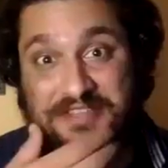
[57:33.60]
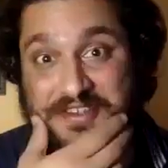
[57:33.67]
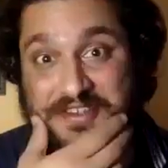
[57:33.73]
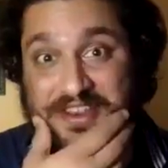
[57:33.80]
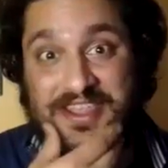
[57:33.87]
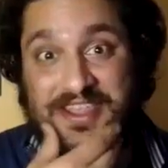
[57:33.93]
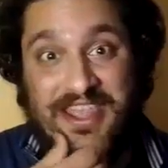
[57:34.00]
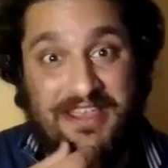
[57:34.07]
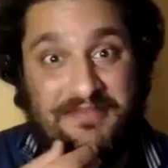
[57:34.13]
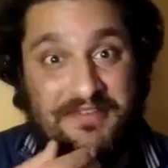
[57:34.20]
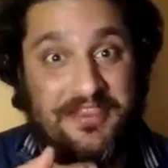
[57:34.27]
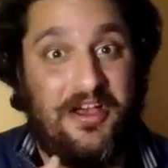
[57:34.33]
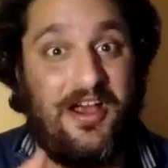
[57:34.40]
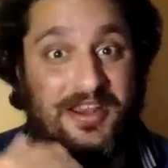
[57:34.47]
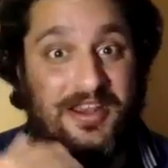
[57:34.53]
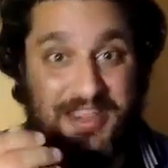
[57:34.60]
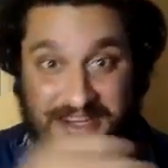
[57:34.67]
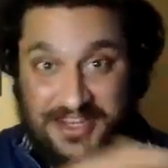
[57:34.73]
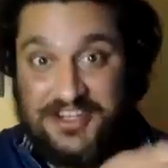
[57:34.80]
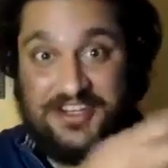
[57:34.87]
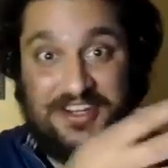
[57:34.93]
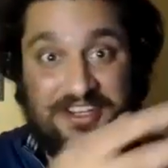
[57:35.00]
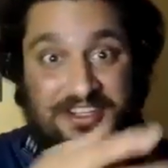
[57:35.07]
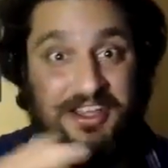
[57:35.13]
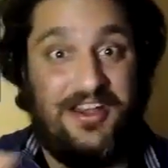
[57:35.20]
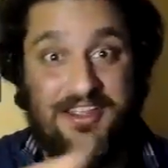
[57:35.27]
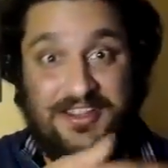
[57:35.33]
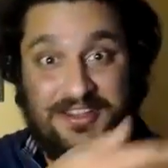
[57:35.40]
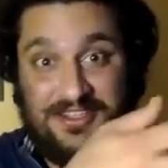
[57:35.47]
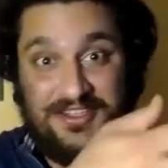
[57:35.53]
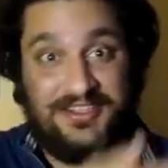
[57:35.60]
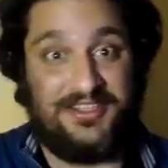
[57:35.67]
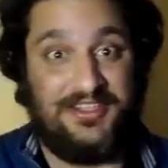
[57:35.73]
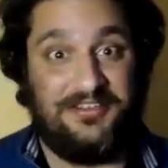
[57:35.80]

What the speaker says: to communicate with indigenous audiences